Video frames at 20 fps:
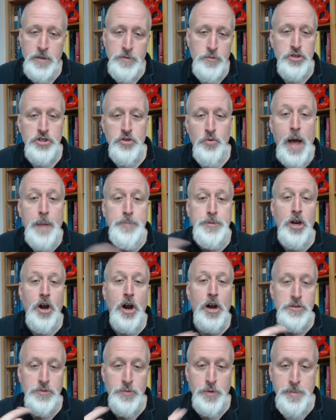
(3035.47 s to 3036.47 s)
swapped
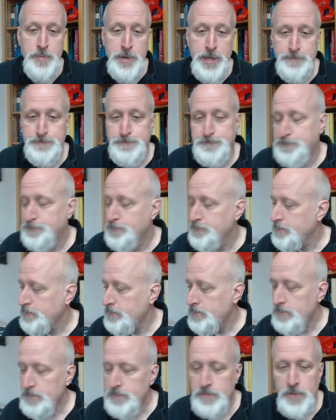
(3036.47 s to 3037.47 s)
cars with me.
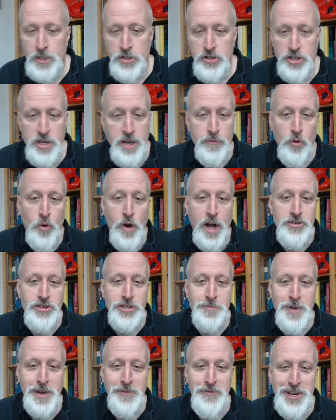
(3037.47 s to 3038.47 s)
She never
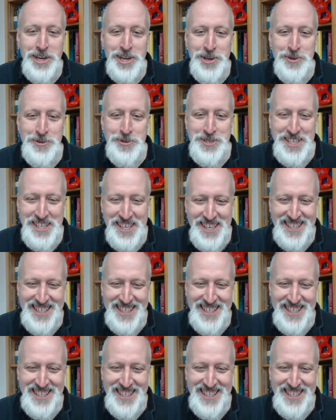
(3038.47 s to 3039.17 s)
watches my videos.